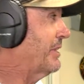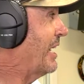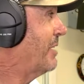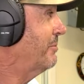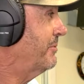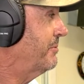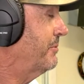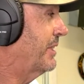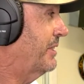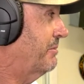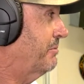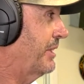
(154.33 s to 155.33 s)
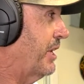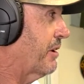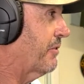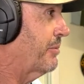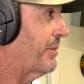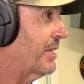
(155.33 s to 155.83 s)
Um, we'd, we'd get
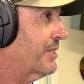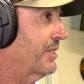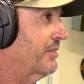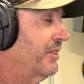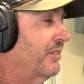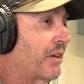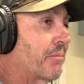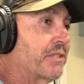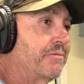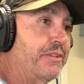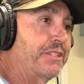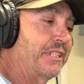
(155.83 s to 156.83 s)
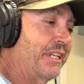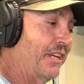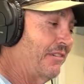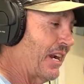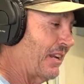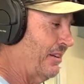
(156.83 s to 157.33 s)
off the bus and grab some fishing
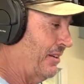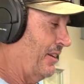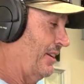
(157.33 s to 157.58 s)
gear out of